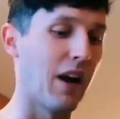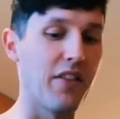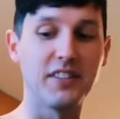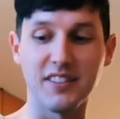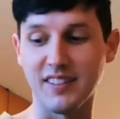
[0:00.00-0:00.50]
glad
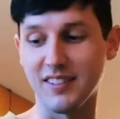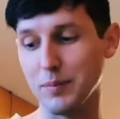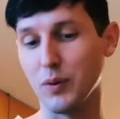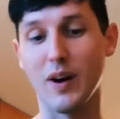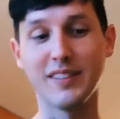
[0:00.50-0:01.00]
this is a
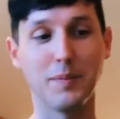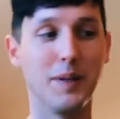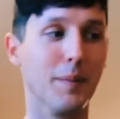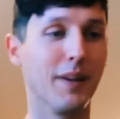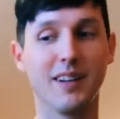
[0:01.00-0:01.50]
simple
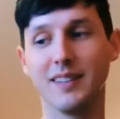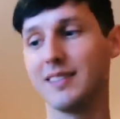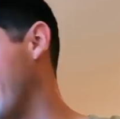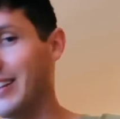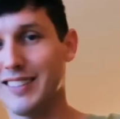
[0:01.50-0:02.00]
recipe
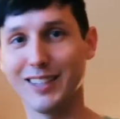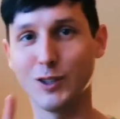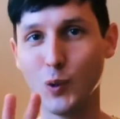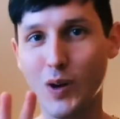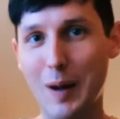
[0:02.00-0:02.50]
because things get
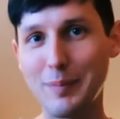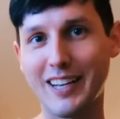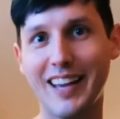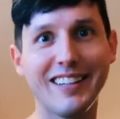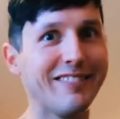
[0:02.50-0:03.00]
too
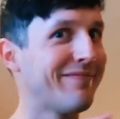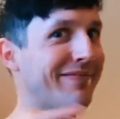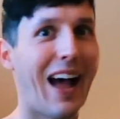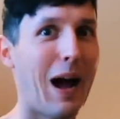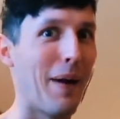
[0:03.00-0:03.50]
complicated,
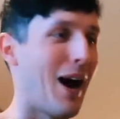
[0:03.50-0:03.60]
I'm